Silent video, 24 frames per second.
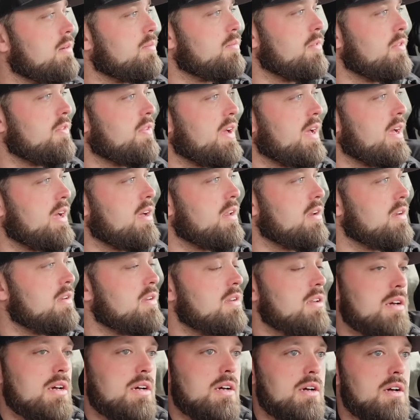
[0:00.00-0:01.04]
We've
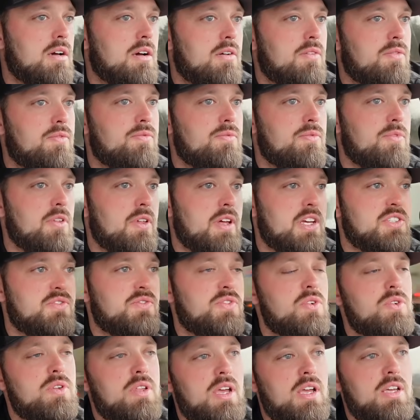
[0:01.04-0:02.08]
had the last
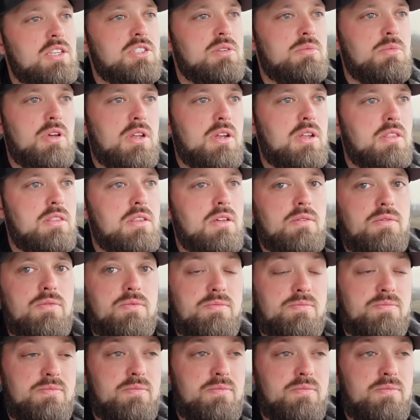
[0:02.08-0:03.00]
few days have been in the